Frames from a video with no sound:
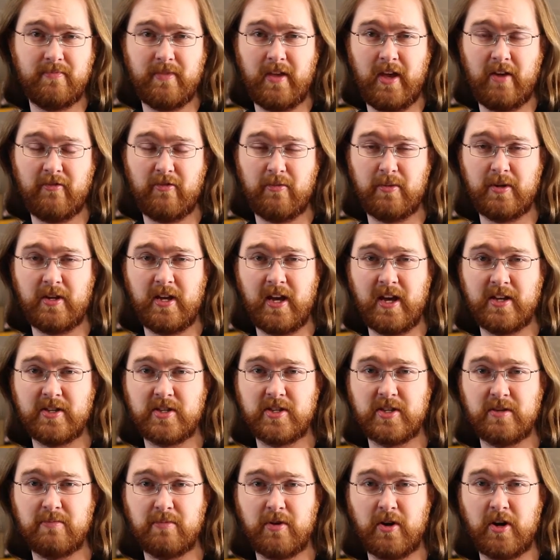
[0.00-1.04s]
Everybody has
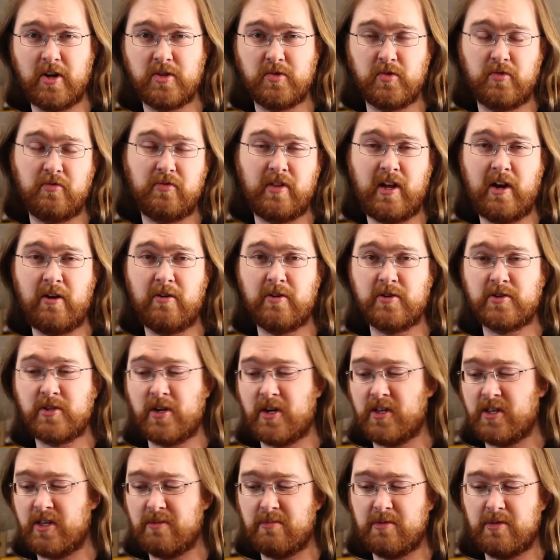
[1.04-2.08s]
some cards with flowers
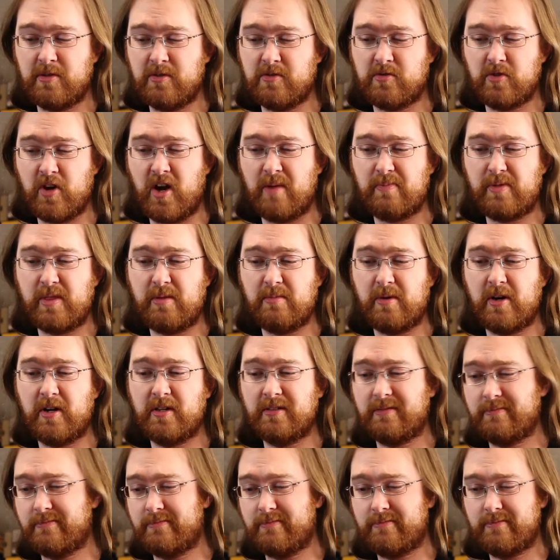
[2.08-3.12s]
on them, and you drop them
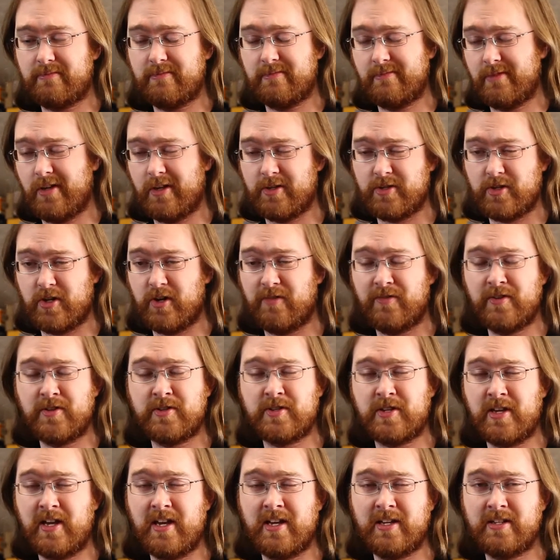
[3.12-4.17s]
on a
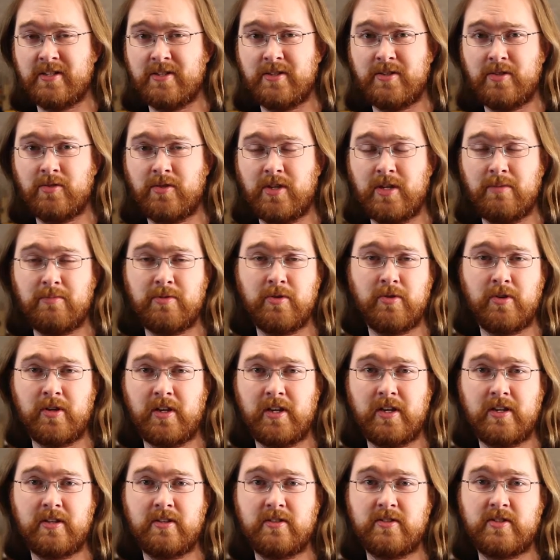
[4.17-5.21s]
surface and you keep
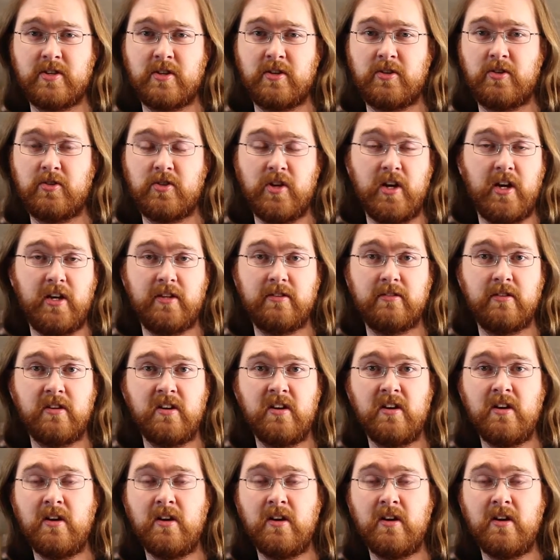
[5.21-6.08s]
doing it until you're done.